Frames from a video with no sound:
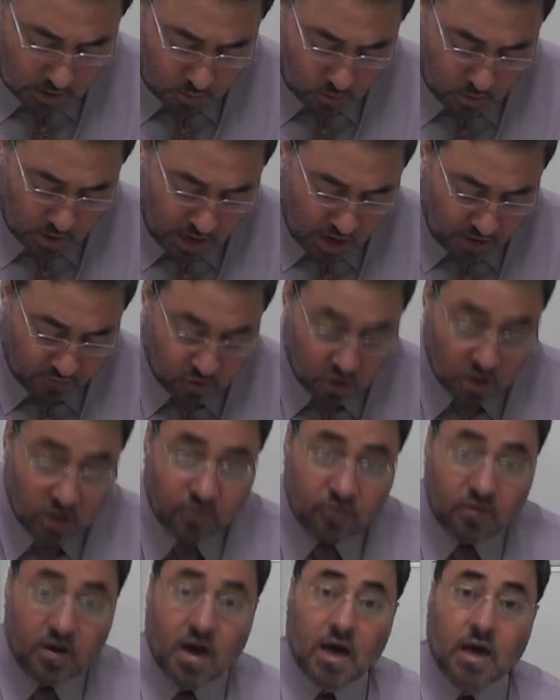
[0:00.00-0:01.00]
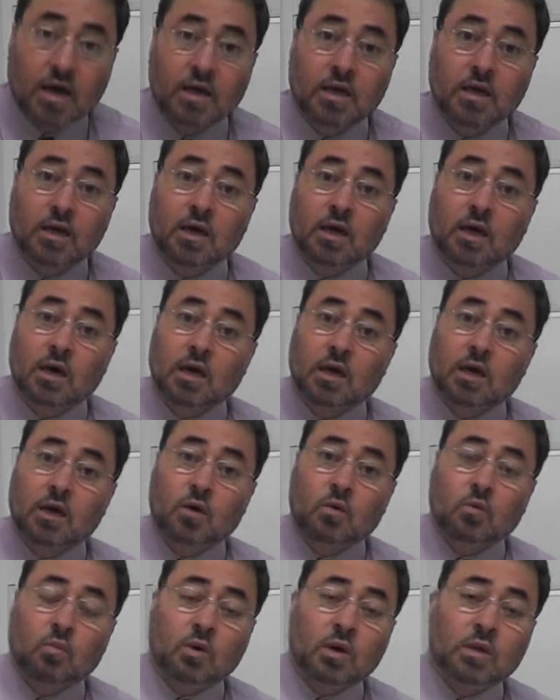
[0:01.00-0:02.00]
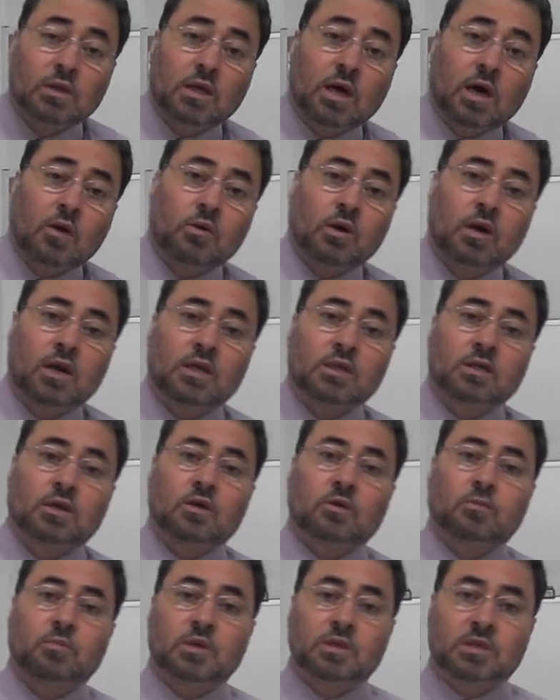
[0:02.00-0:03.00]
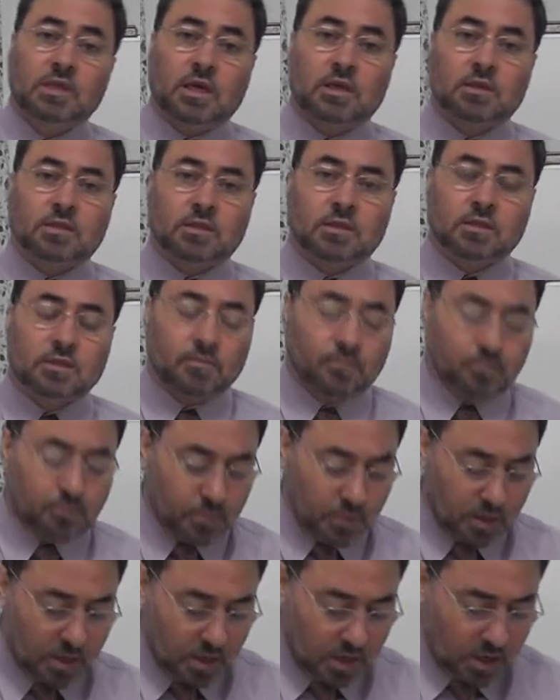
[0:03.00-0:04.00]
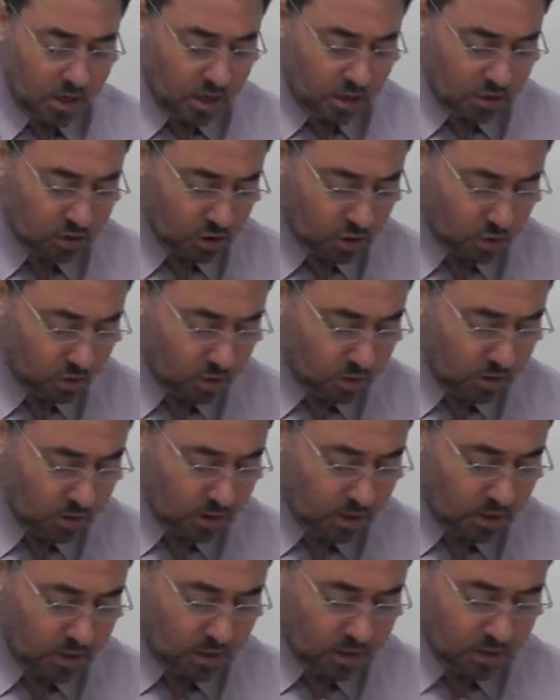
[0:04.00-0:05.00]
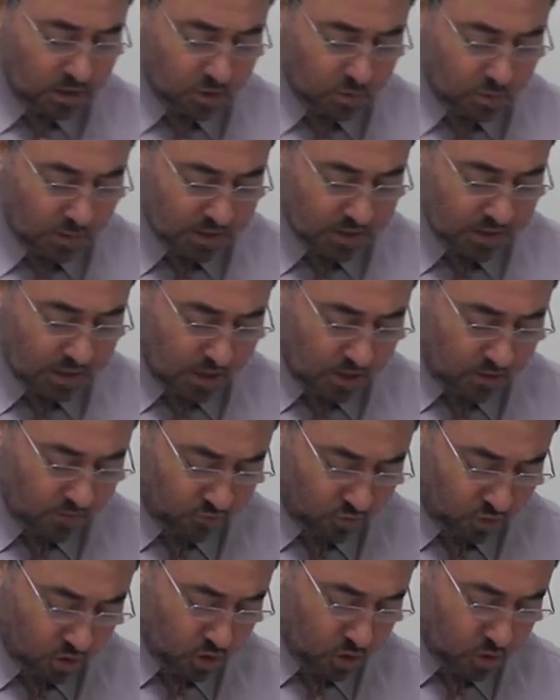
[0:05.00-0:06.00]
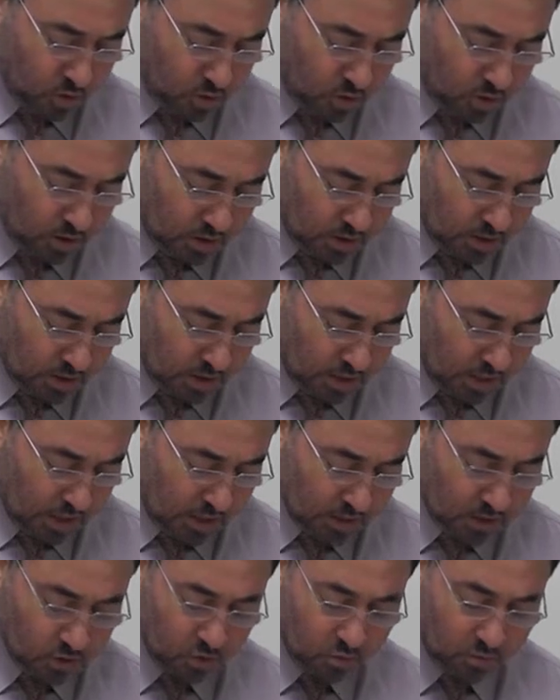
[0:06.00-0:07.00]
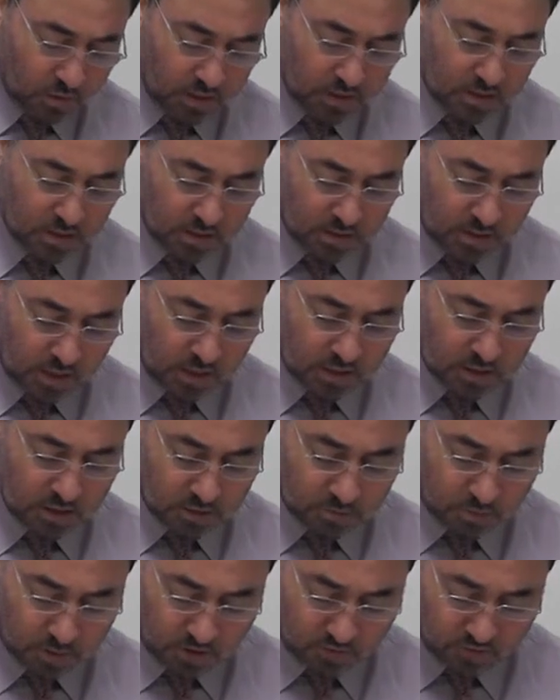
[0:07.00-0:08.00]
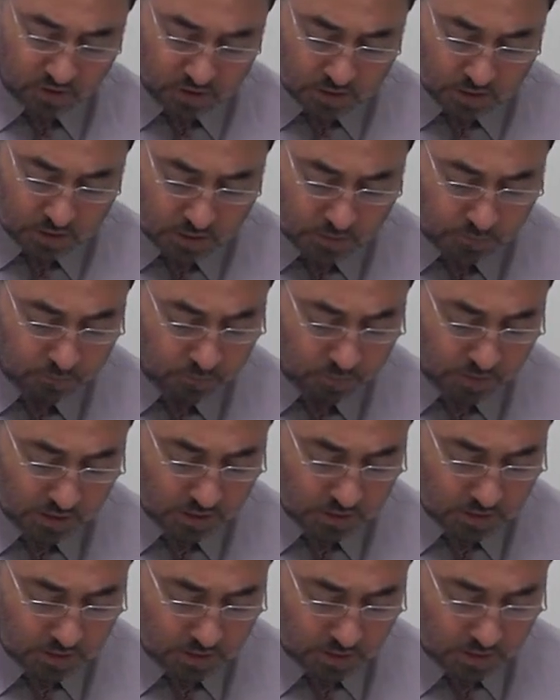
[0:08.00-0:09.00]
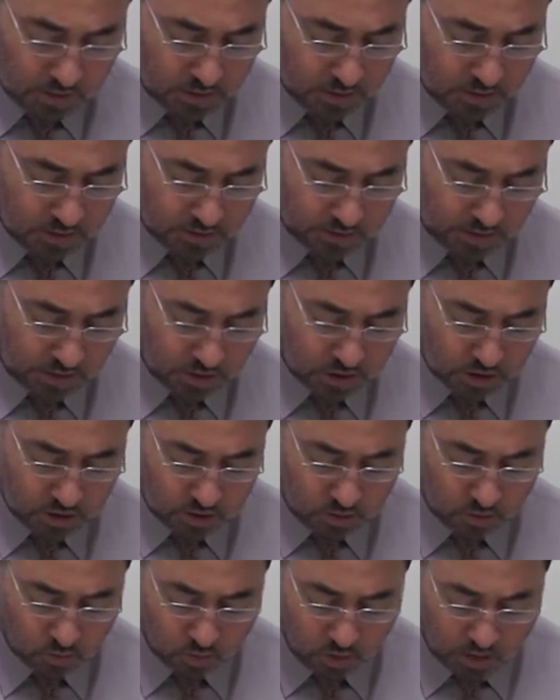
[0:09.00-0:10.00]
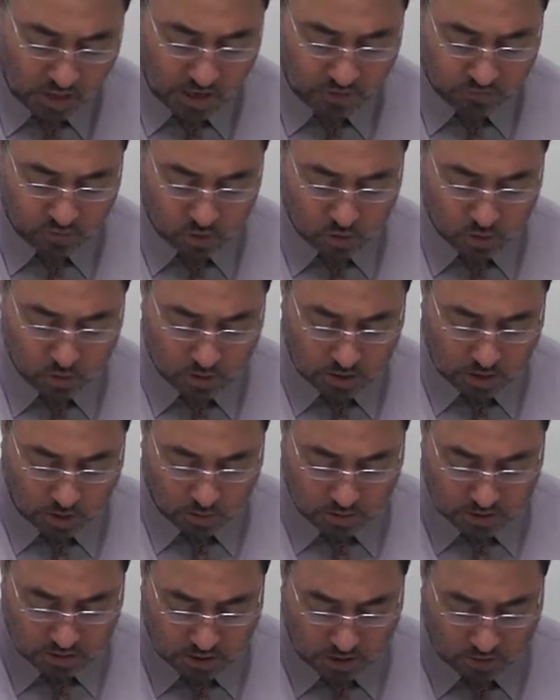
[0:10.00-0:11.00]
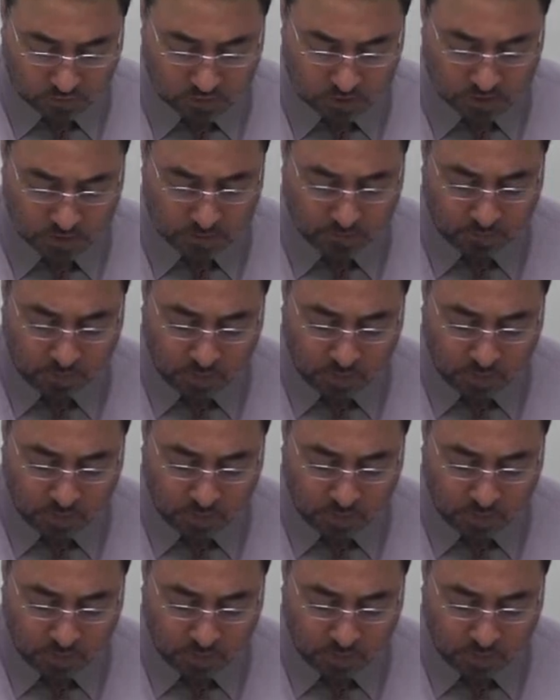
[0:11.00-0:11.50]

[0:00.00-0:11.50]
we have to define what our letter represents. So this was done for you in the classroom exercises previously, but in this section we have to do it ourselves.